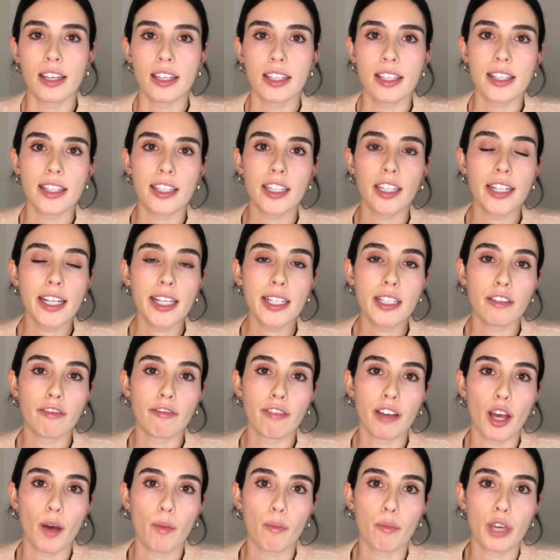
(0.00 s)
Studies have
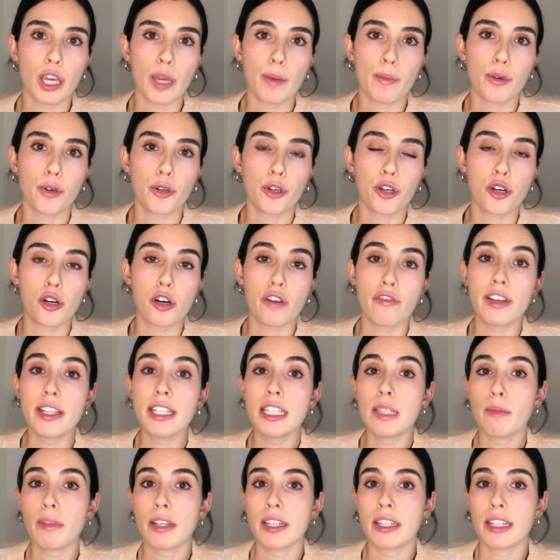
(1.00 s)
found people who are
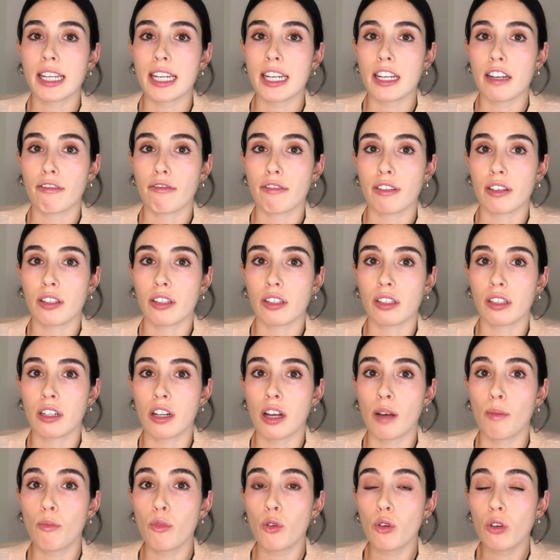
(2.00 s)
vitamin D deficient are
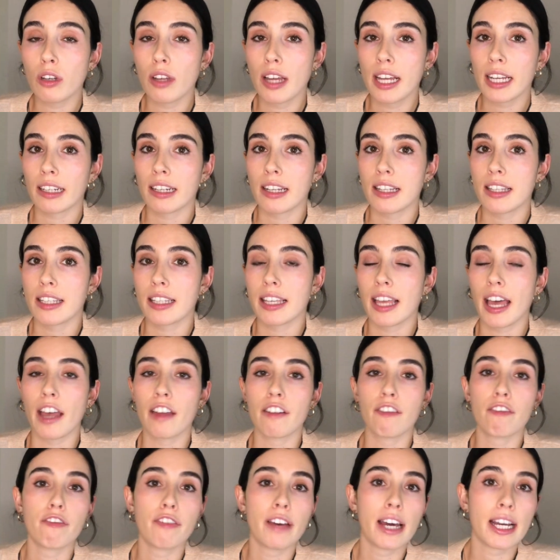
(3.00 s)
more likely to get
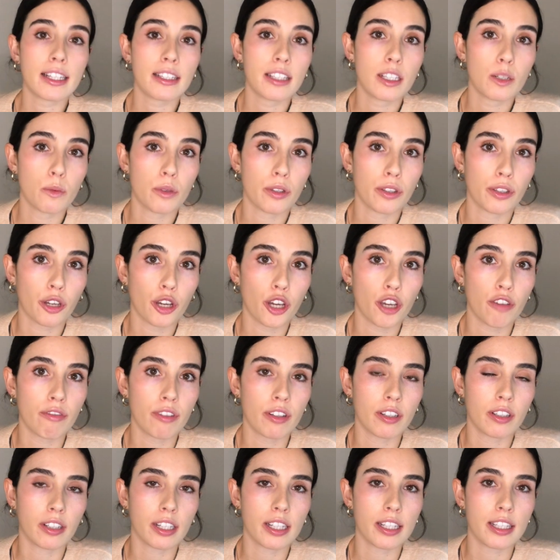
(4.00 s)
infected with
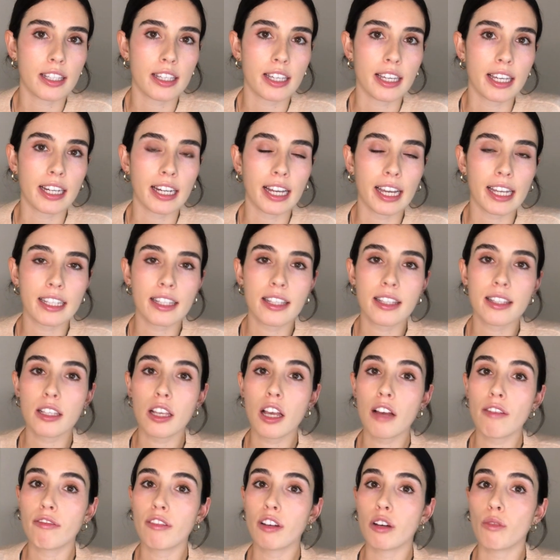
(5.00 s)
COVID-19 and
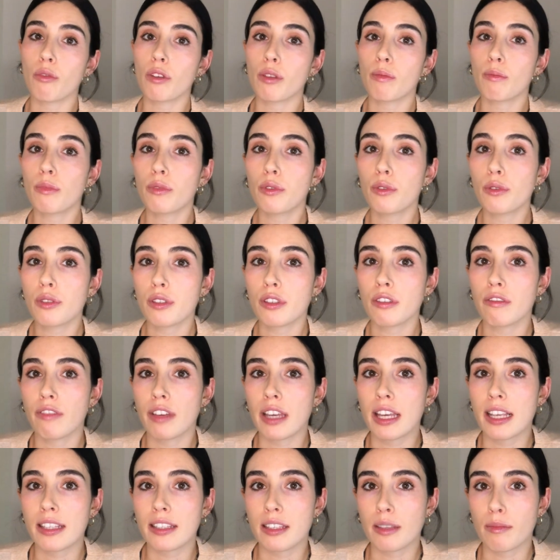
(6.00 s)
suffer with more severe
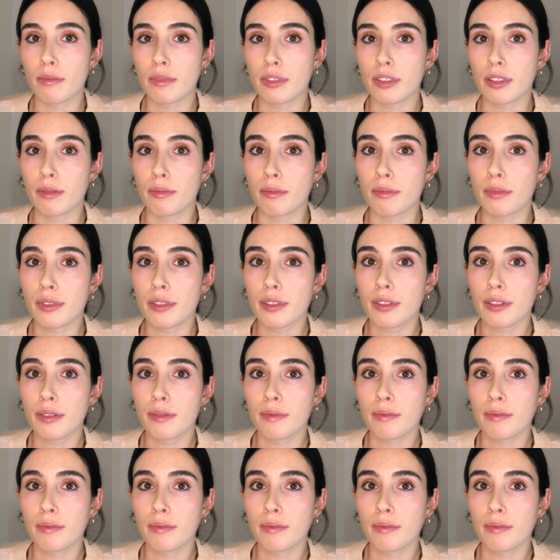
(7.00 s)
symptoms.